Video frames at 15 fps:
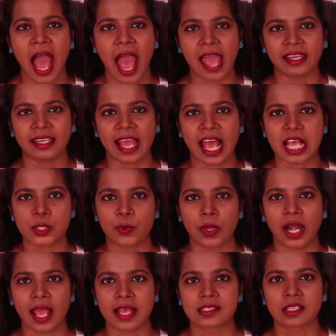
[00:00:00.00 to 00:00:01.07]
and as
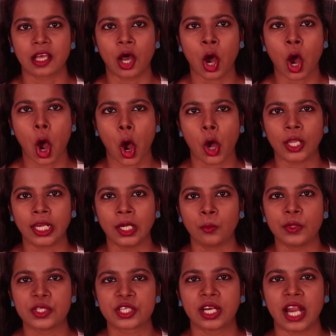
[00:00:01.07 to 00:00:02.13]
well as uh, oil
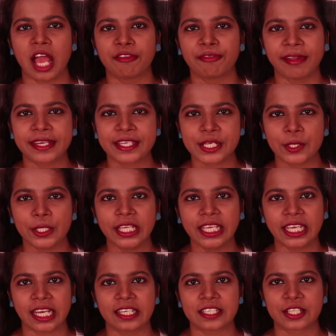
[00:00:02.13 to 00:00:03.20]
which will effectively
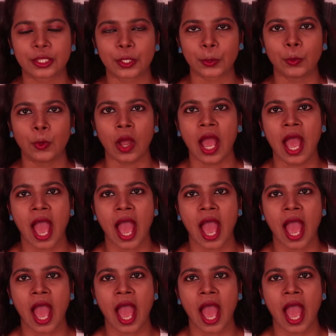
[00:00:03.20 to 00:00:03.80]
cut through